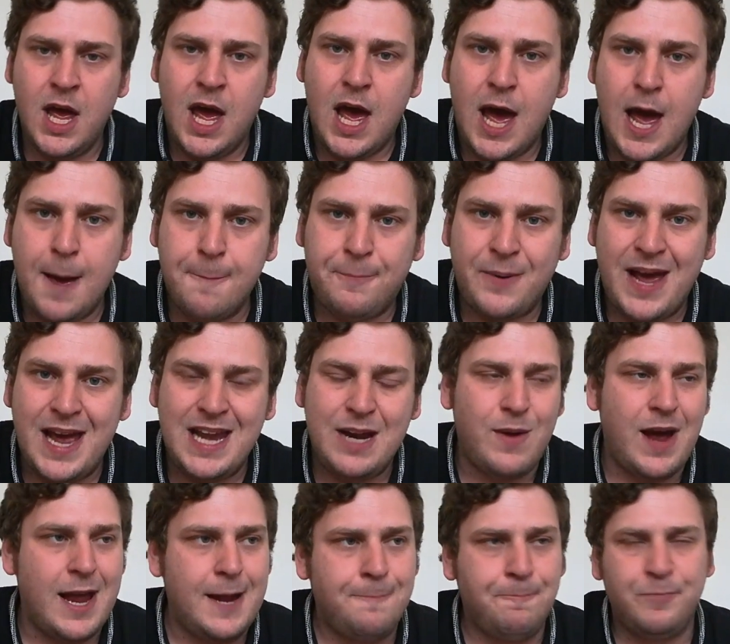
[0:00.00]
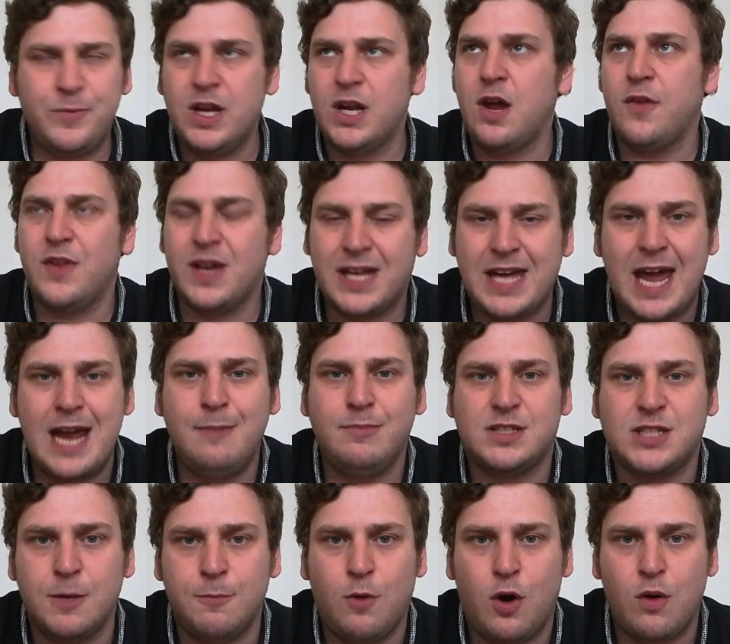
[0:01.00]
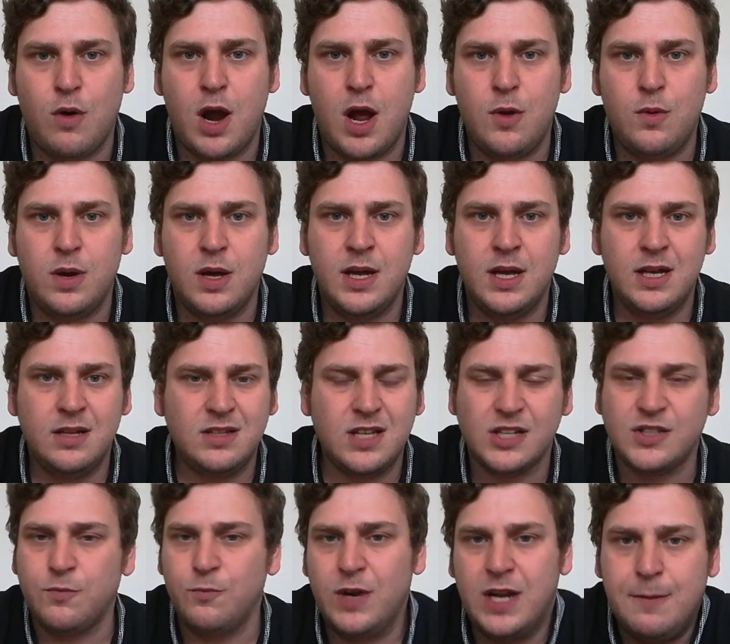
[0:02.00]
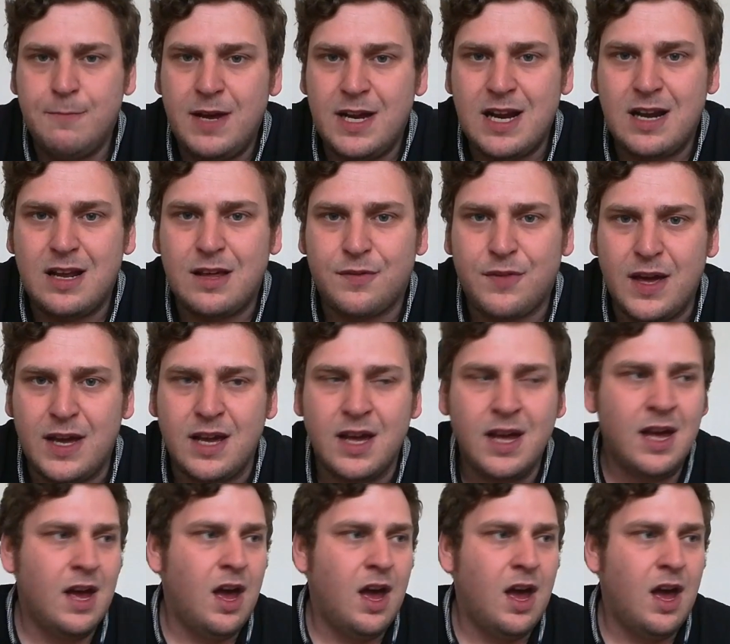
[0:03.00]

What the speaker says: But anyway, you know, the game tomorrow doesn't really mean anything.